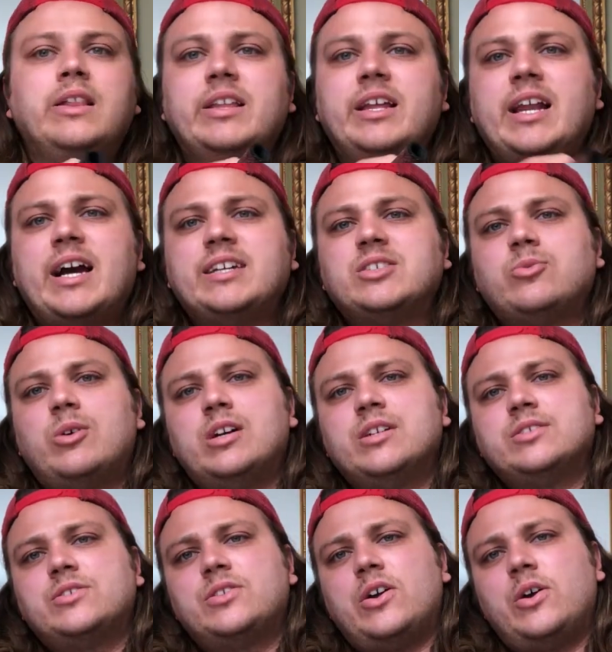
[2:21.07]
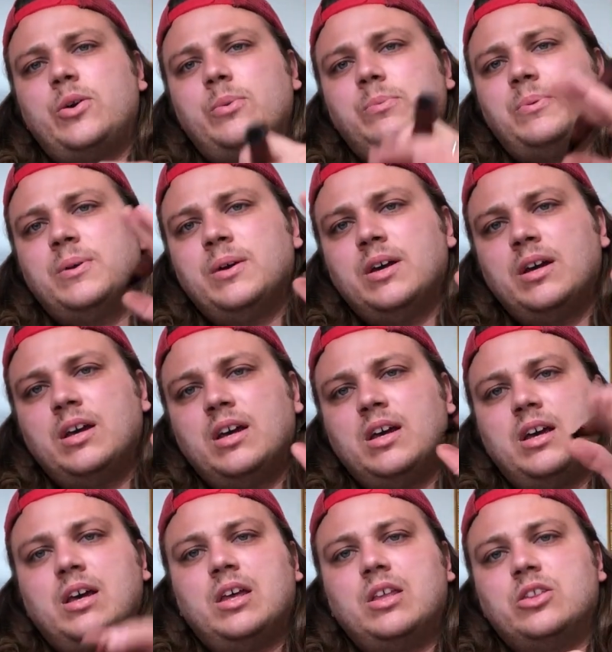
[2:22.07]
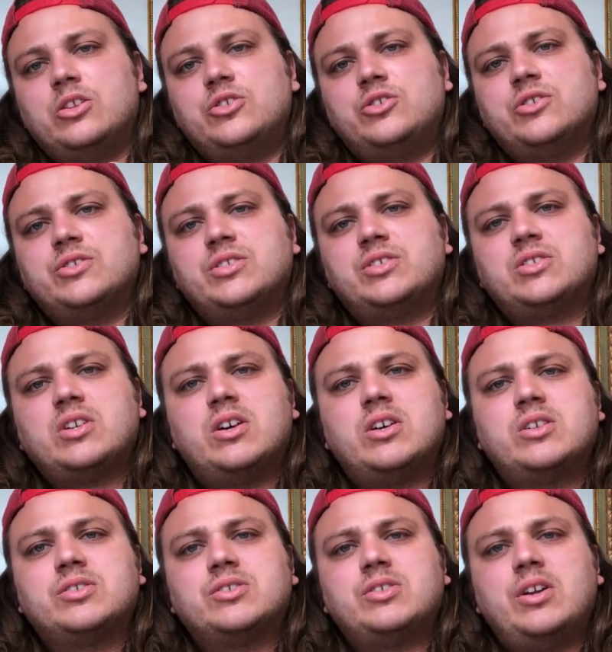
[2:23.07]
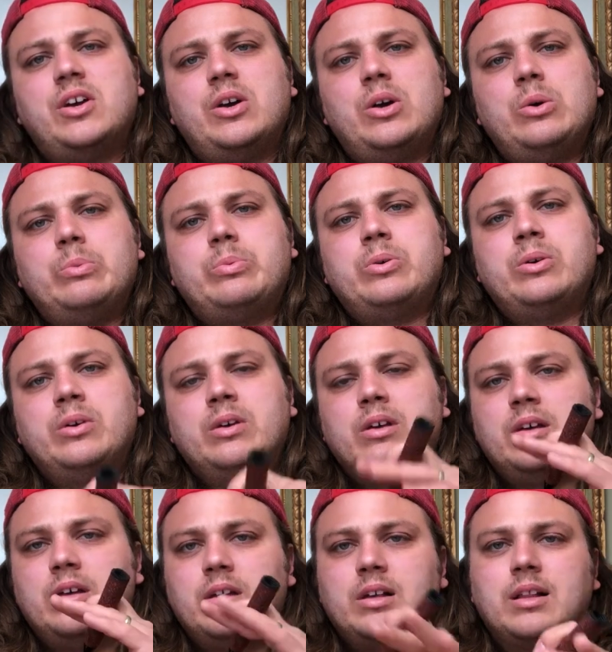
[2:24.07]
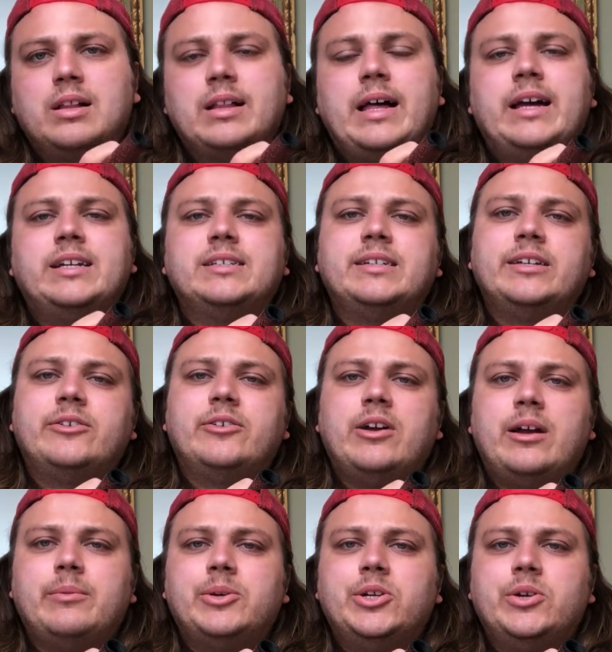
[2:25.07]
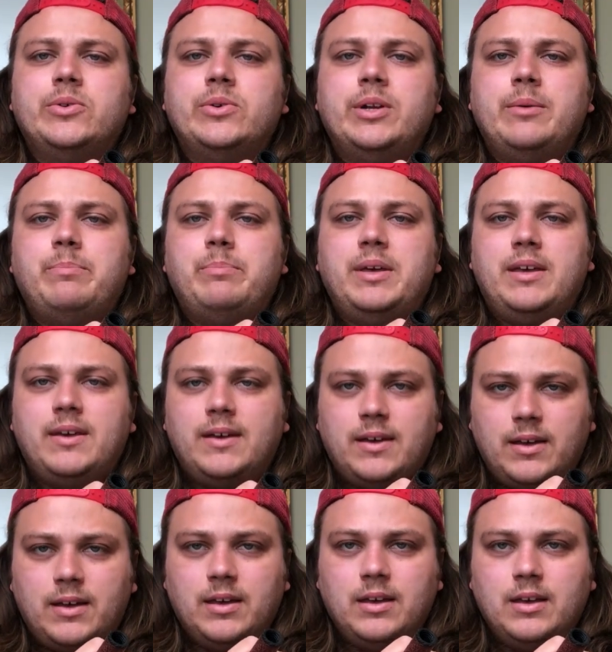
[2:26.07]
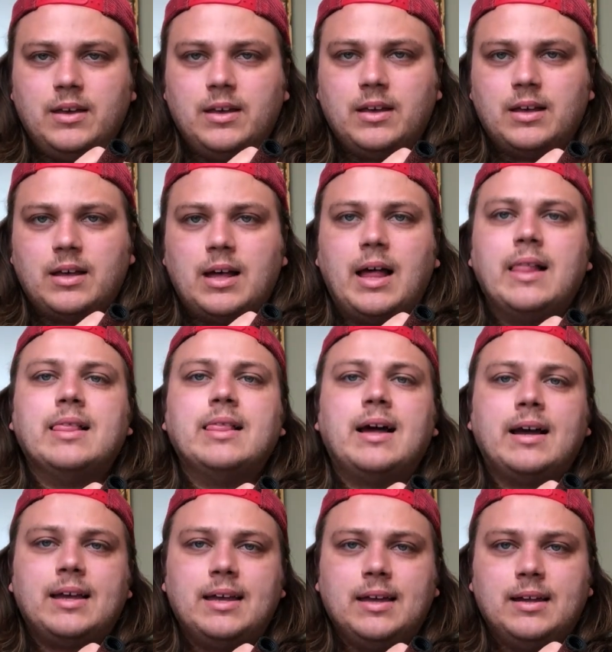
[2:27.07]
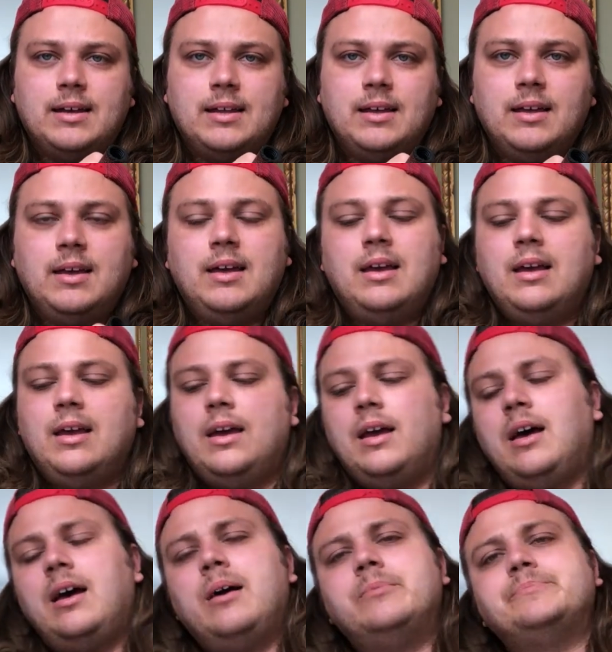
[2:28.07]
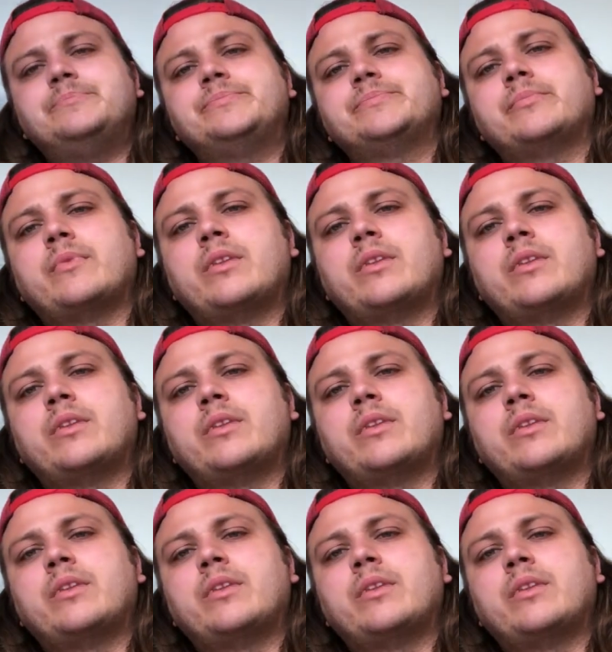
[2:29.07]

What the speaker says: the Night Swan's dope. The Jersey Star's dope. Glad to see Kramer doing it big. I like it. Also